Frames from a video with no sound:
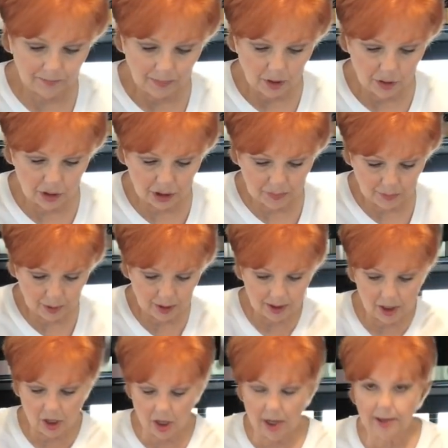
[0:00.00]
you just put
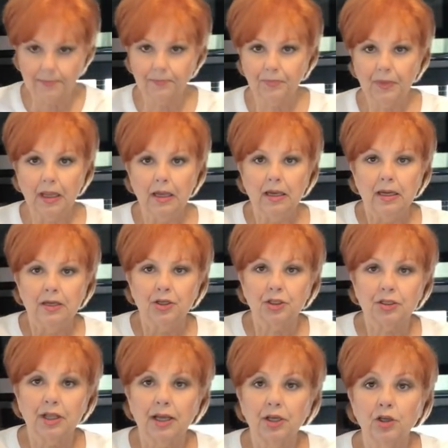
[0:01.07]
it on,
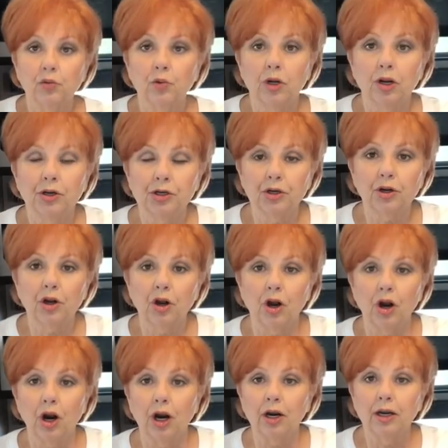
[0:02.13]
just like you would on your
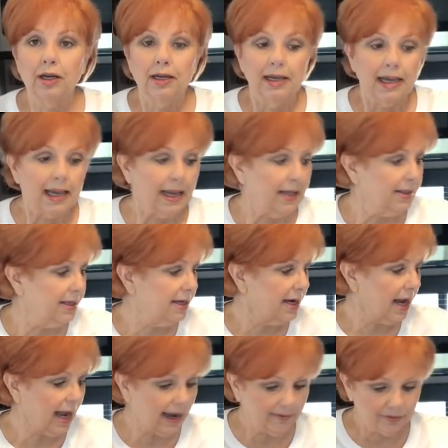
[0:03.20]
car. And
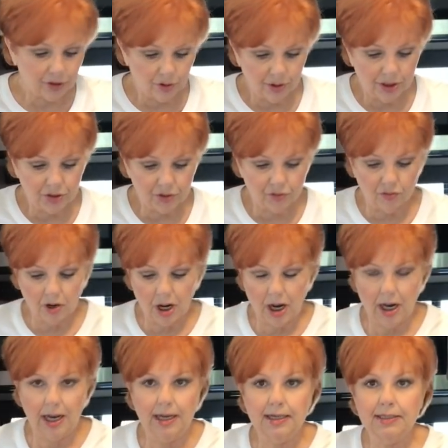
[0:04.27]
then after it
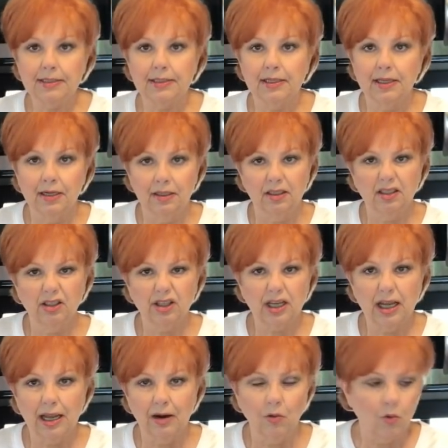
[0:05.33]
dries, it'll look
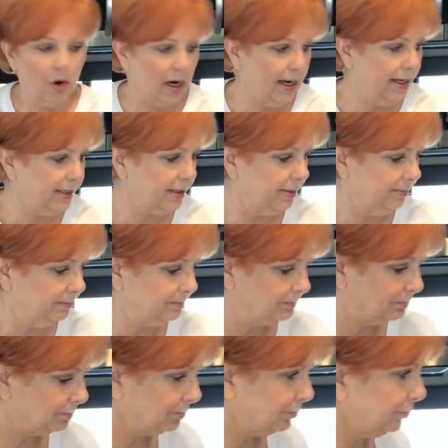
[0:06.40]
kind of white.
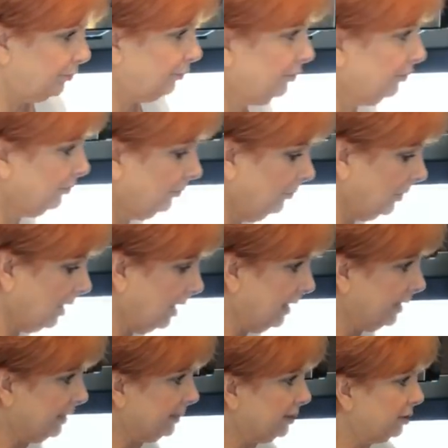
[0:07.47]

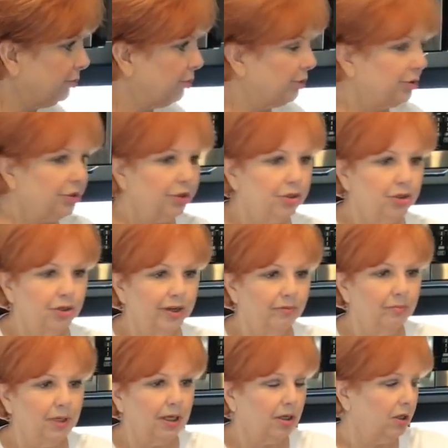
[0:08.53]
And Bruce, could you give
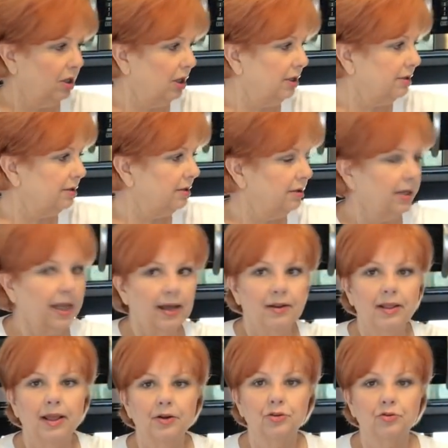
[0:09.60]
me a cloth out of
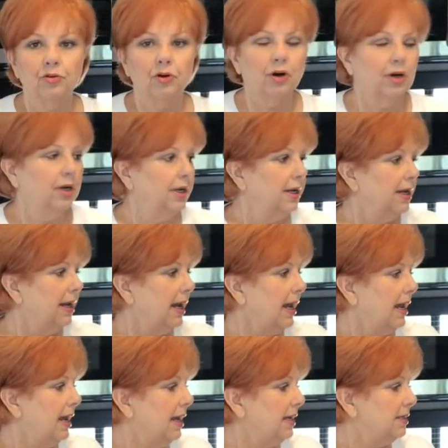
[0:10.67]
that drawer?
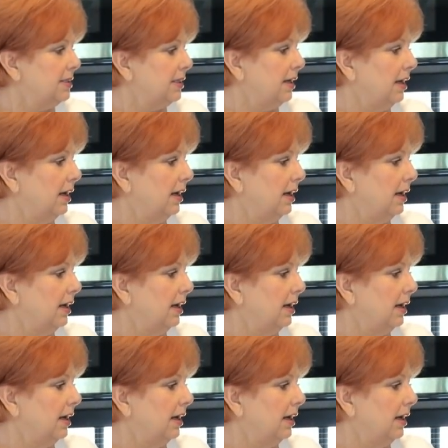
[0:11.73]
And